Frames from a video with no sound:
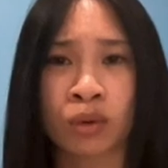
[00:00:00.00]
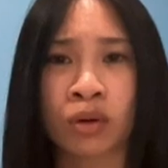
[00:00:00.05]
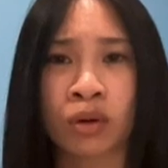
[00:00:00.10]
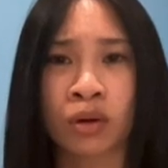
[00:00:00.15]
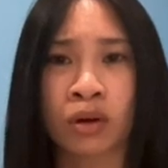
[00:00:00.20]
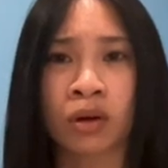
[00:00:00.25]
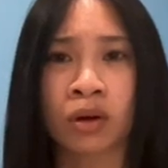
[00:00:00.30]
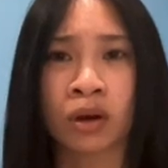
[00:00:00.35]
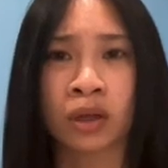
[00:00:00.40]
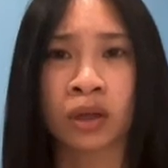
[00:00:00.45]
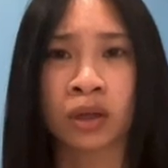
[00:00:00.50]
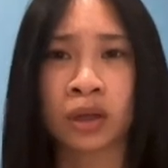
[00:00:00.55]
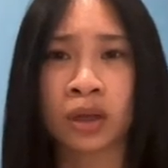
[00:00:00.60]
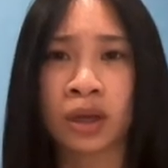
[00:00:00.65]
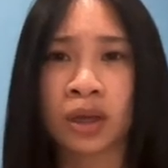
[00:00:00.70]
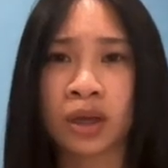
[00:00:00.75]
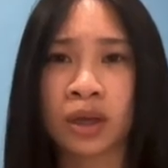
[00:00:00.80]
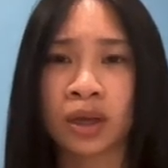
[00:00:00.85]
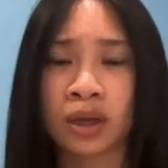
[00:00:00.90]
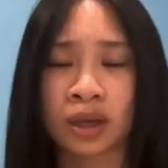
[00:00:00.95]
more on
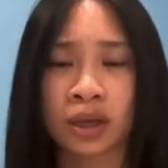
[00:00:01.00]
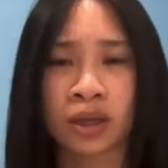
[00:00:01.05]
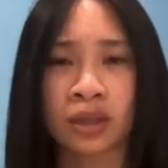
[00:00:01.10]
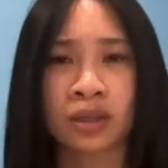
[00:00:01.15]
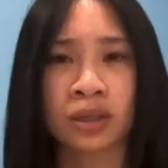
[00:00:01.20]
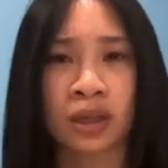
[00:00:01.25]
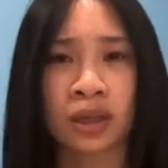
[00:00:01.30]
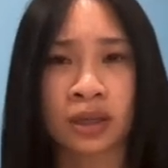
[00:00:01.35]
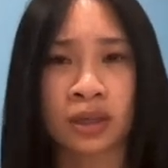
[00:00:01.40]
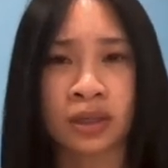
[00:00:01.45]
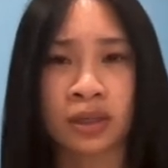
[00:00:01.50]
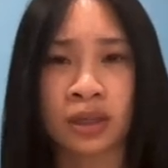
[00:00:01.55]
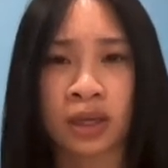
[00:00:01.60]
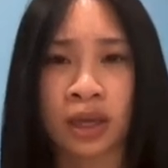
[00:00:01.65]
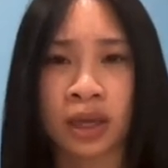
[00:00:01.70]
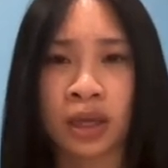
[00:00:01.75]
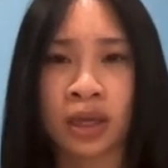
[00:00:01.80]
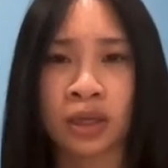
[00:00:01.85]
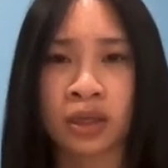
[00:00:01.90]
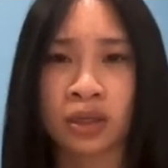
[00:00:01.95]

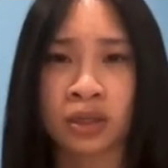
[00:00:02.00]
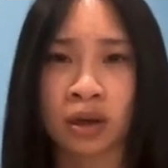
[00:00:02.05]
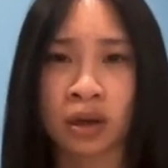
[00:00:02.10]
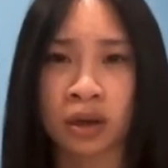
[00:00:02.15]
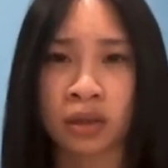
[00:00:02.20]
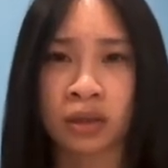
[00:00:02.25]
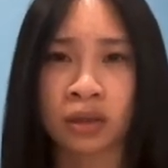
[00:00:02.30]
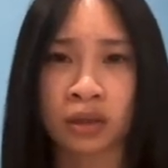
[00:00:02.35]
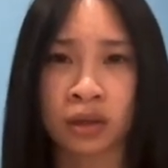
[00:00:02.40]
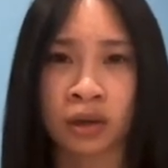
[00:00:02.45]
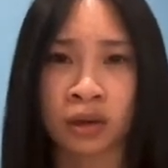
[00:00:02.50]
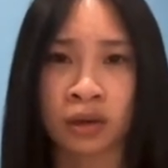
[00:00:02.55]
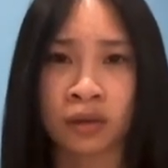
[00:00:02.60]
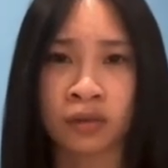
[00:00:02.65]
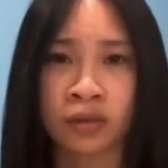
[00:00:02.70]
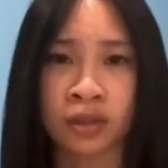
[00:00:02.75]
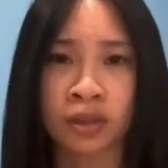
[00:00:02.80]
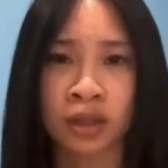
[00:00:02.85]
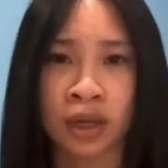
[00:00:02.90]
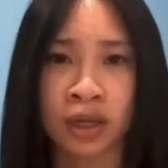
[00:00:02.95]

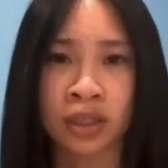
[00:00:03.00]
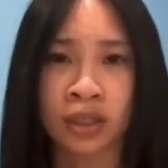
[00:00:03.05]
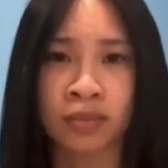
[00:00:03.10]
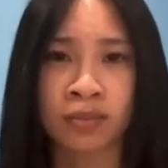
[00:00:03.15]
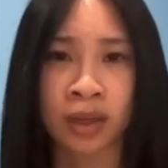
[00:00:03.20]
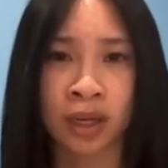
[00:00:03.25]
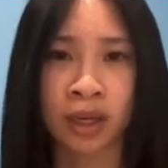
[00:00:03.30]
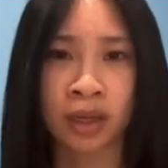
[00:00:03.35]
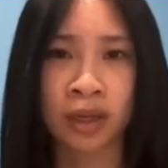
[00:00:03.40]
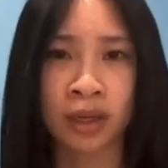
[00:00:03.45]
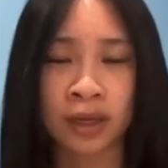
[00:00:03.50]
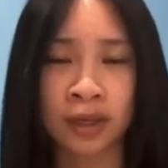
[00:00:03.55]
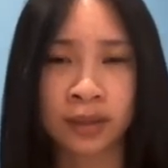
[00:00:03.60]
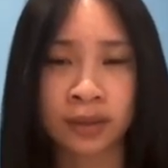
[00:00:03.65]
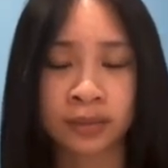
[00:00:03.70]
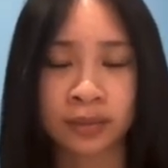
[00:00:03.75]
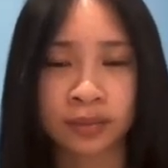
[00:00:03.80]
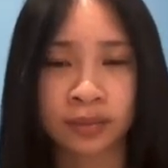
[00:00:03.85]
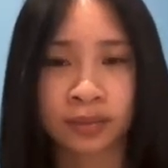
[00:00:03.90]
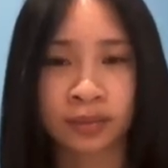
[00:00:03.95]

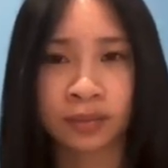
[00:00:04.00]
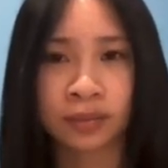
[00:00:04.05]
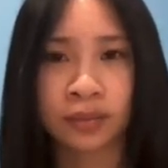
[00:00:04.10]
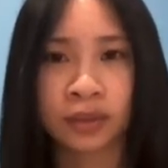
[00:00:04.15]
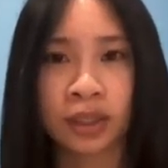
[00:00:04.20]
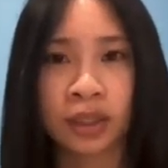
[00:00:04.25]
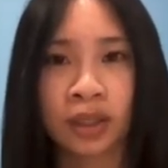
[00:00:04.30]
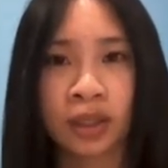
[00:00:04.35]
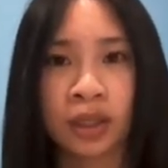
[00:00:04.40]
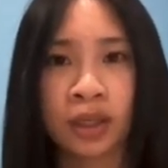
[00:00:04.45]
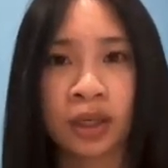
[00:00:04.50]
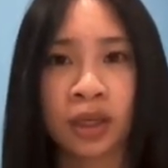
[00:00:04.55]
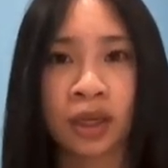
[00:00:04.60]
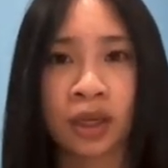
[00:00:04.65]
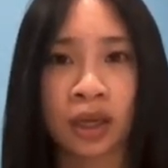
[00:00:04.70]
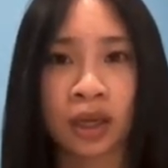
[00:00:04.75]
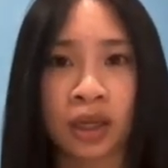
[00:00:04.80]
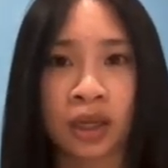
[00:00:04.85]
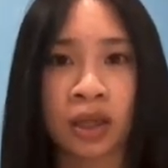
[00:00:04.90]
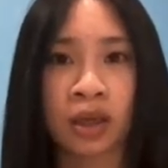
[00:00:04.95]
ssa.gov/Medicare.
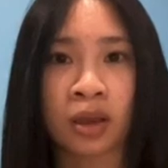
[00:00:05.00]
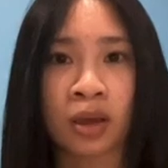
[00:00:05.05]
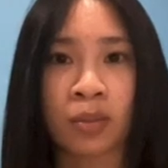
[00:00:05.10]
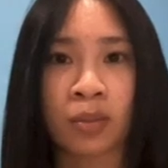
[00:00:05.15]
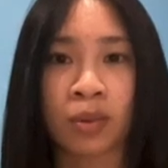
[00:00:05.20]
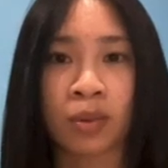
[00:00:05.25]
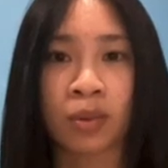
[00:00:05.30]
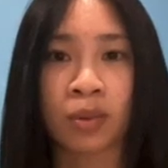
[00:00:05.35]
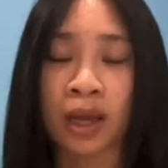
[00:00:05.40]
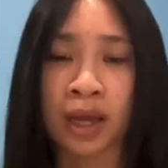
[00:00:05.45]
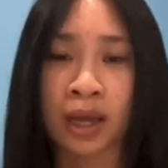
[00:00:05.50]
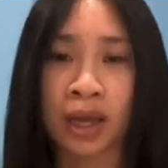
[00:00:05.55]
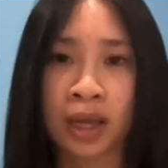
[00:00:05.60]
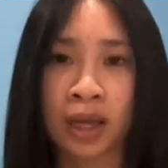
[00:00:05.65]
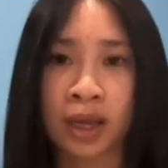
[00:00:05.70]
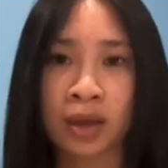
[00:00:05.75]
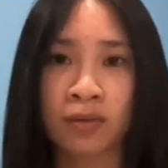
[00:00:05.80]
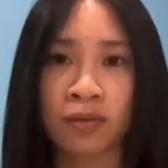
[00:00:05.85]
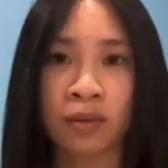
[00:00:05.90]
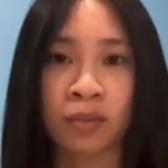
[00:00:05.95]
And then Part
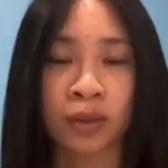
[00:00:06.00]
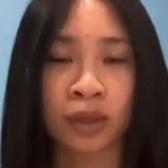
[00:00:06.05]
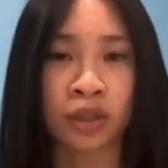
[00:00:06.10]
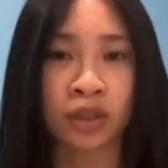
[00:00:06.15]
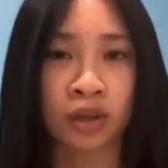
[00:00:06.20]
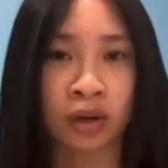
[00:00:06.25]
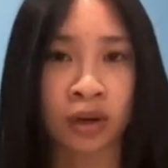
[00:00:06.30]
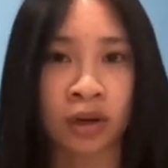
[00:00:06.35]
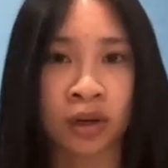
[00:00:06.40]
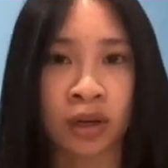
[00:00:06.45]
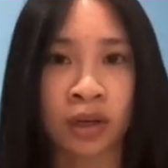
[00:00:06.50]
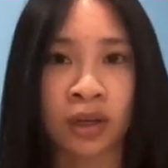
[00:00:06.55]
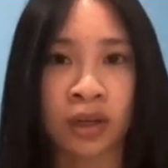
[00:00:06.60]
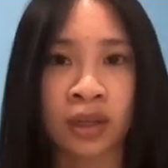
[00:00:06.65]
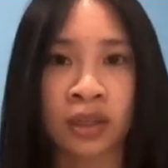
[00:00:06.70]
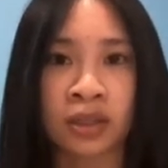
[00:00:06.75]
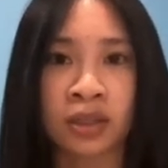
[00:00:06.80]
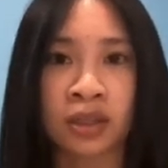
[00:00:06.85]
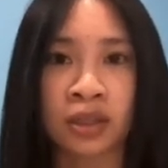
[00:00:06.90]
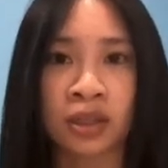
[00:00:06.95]
A from the chart
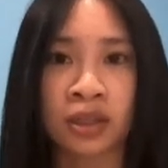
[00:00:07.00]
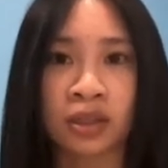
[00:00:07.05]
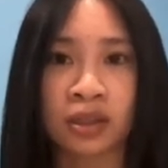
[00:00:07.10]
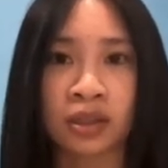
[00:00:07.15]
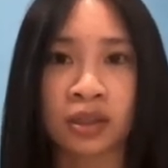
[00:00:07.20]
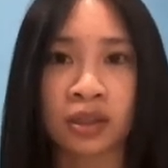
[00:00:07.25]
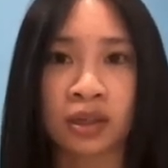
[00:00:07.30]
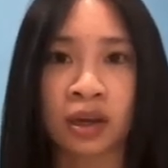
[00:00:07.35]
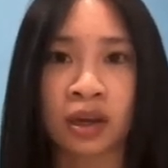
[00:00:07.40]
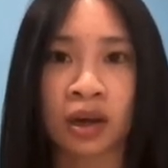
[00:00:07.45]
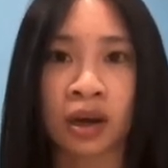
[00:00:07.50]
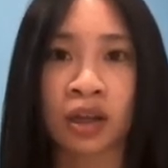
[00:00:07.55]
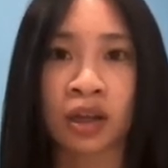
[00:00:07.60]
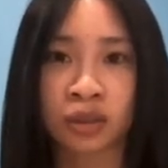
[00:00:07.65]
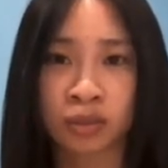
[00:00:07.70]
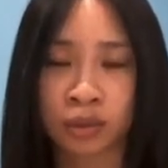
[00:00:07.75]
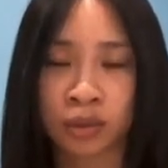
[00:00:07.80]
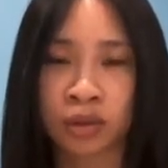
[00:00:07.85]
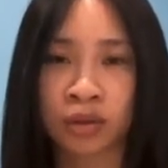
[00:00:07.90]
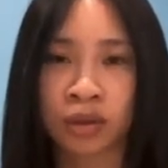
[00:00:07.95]
is
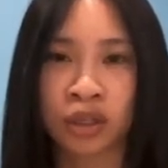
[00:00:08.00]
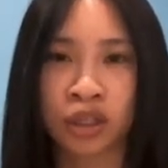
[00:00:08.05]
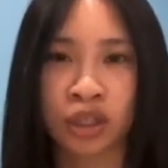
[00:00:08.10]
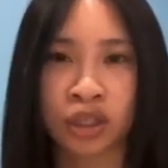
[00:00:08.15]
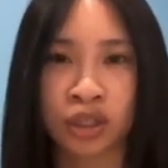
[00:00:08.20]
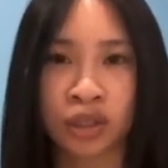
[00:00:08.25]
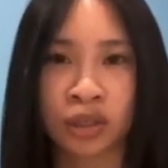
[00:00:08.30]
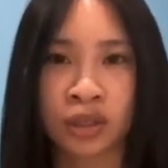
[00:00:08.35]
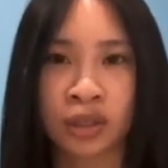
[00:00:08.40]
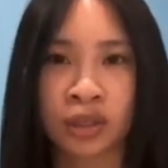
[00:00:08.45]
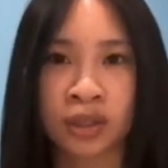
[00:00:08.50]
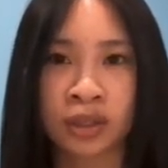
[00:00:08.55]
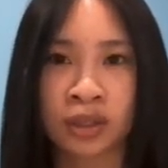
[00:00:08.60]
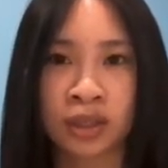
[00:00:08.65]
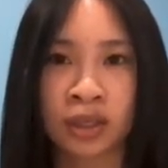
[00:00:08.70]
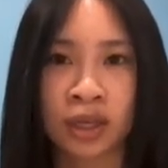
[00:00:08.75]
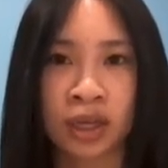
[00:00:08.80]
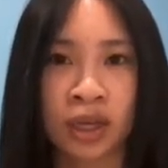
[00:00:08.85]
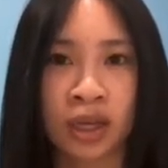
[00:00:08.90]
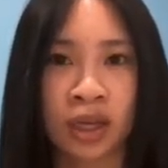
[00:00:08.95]
hospital
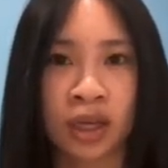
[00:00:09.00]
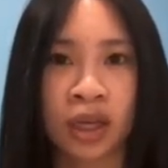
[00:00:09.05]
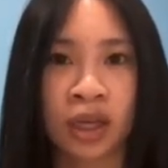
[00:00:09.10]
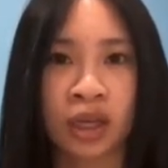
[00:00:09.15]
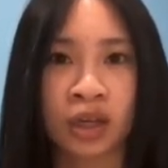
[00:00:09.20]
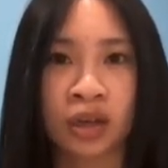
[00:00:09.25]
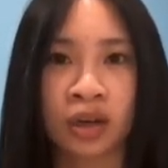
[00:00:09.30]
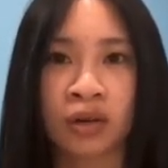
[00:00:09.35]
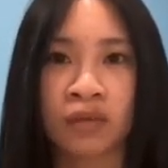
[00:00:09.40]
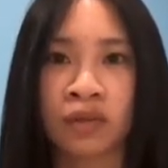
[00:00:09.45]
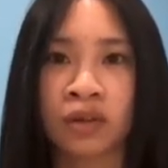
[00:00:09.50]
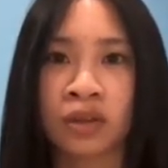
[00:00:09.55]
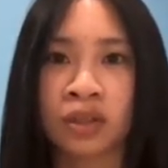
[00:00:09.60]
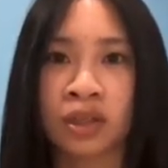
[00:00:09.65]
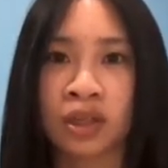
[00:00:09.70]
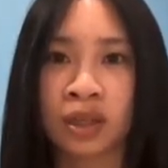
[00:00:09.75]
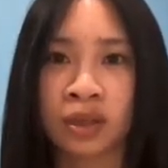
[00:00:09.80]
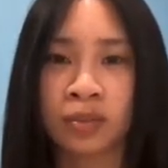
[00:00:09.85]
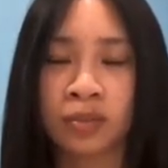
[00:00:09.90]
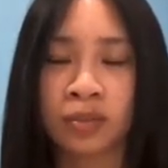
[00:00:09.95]
insurance. It
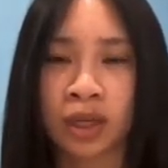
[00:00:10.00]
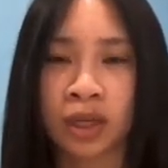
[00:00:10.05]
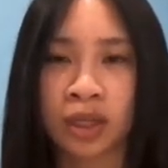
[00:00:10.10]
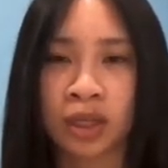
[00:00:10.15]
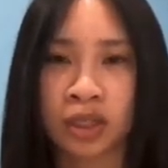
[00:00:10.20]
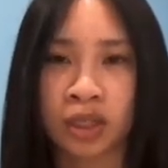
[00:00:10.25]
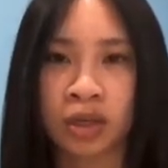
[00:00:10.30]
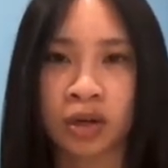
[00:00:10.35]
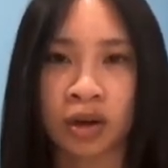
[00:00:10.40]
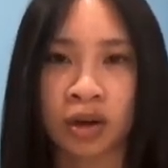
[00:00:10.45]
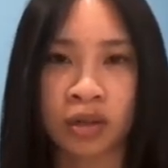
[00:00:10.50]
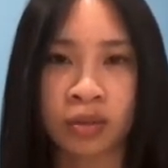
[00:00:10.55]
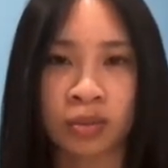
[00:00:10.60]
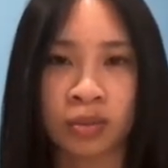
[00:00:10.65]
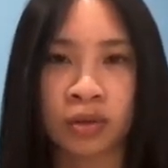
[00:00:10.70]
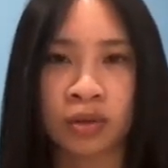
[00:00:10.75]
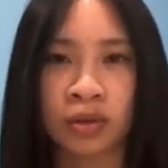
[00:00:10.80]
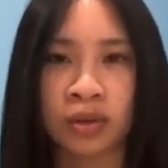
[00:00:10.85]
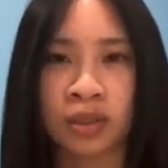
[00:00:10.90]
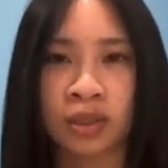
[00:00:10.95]
covers inpatient
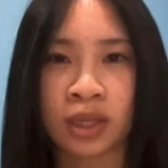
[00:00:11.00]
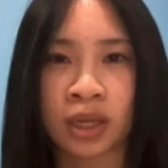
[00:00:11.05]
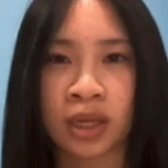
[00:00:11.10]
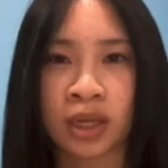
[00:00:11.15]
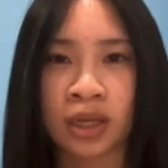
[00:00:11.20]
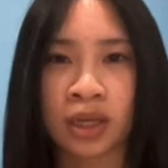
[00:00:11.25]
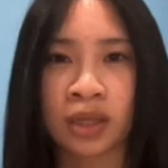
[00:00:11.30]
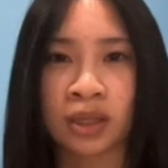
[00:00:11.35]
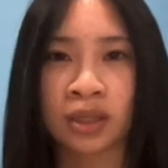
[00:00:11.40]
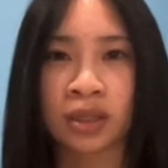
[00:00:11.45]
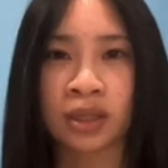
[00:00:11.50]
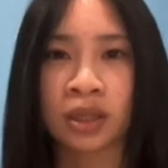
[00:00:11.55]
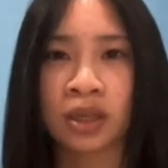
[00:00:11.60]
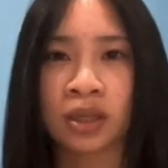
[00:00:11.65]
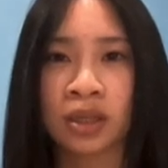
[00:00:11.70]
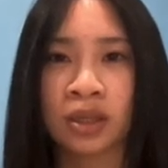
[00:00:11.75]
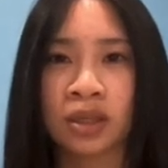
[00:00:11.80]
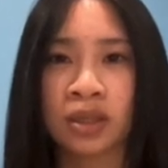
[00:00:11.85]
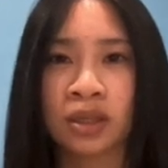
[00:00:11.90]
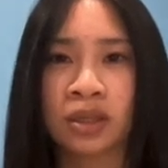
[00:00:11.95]
hospital stays,
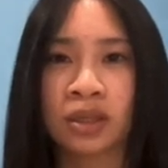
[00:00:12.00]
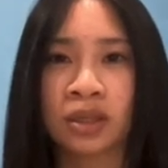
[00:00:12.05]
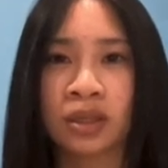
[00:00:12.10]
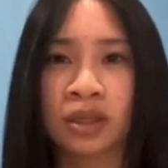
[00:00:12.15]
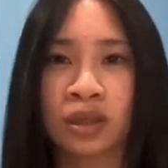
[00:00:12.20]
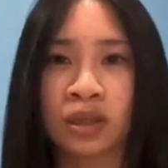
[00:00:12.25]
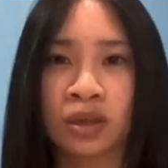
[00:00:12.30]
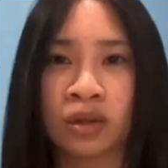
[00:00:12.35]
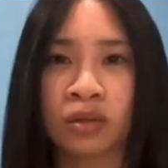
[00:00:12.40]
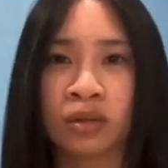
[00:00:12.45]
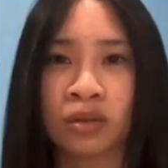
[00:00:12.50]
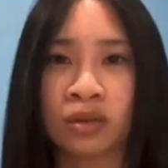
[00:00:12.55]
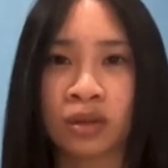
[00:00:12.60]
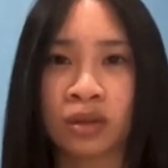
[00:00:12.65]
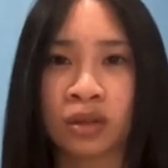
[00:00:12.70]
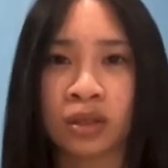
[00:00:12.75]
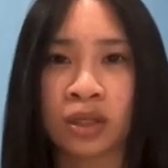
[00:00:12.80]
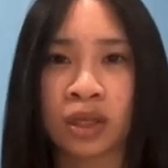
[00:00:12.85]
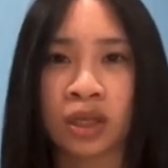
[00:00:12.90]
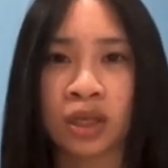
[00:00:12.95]
skilled
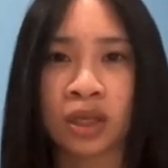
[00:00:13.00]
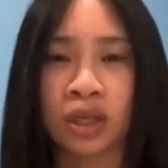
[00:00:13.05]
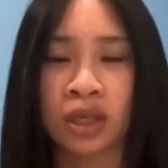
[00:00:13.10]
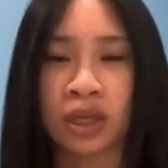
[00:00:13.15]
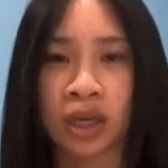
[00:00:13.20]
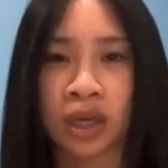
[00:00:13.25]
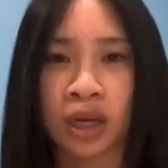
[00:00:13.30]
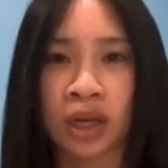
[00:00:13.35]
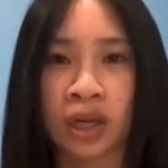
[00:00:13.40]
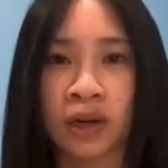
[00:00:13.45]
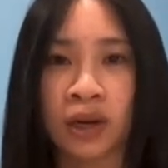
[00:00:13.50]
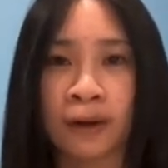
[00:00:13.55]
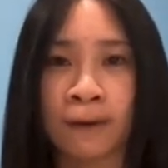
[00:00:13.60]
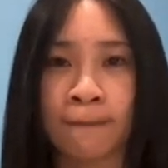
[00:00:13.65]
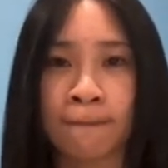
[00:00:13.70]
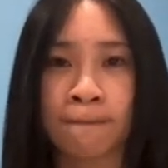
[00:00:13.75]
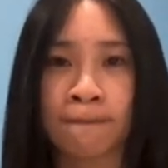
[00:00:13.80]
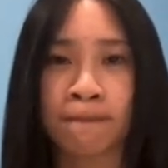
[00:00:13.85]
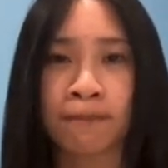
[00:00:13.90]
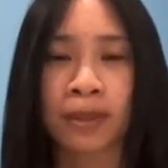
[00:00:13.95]
nursing care,
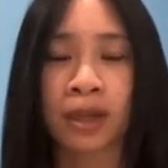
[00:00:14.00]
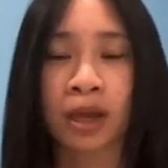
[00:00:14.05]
